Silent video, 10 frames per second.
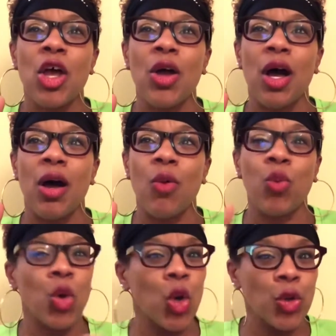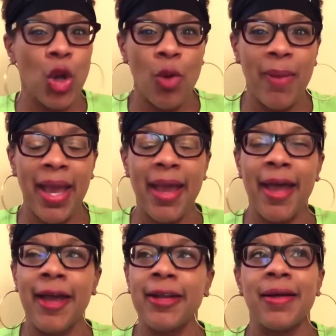World
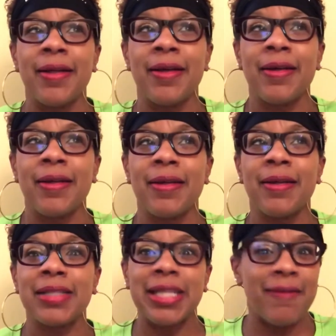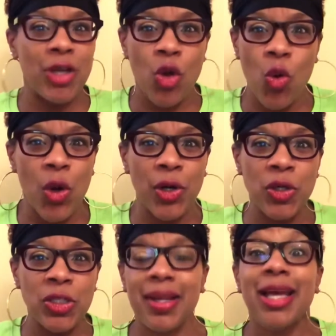Nomad, Seven
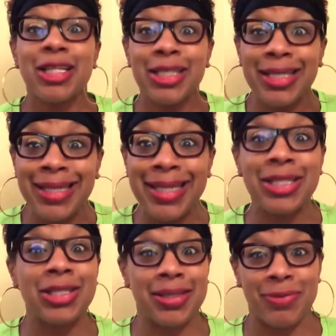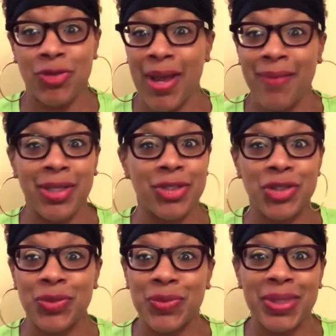Corners. Get you some travel
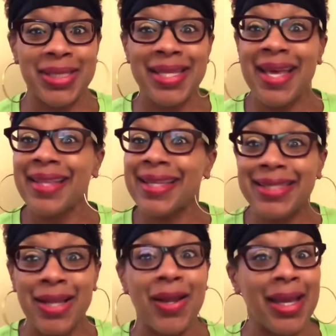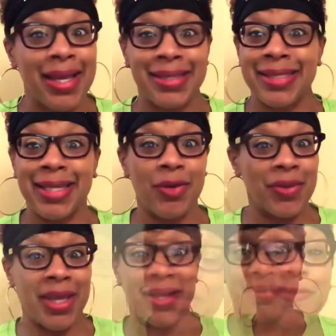insurance. That's all I got to say on
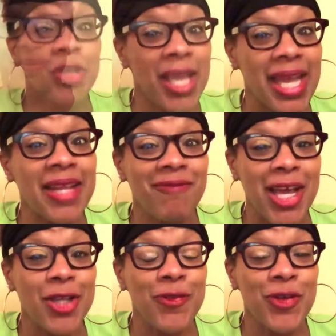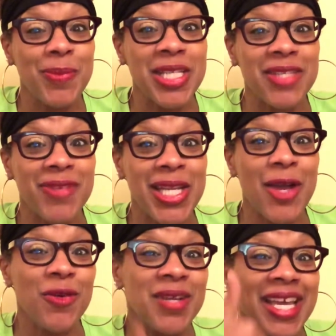that. If you're gaining value from this
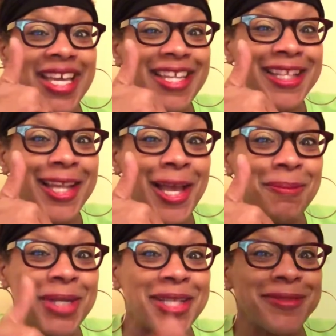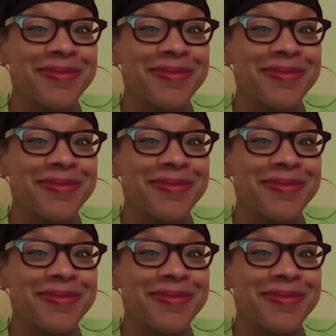video, hit the like button.